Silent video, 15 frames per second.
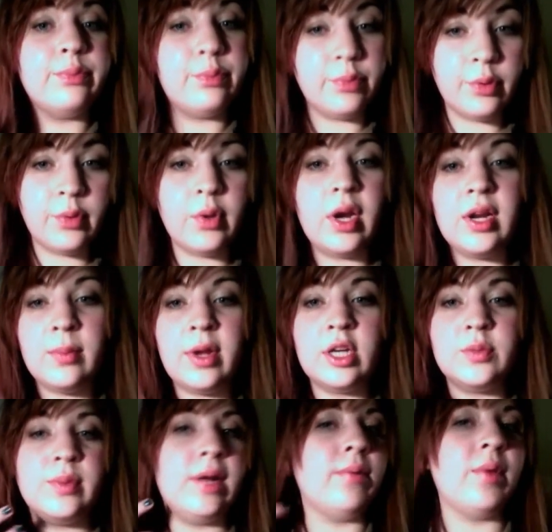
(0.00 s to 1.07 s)
pretty much
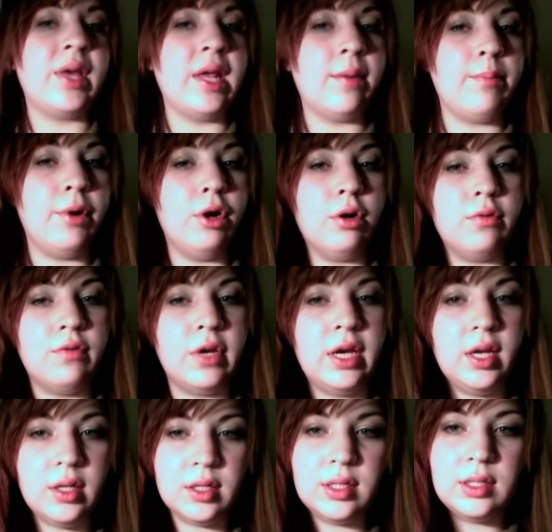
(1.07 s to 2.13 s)
be able to get it
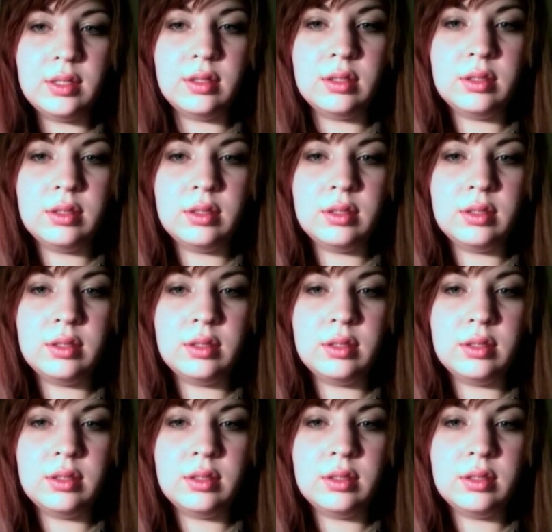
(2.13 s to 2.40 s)
perfect.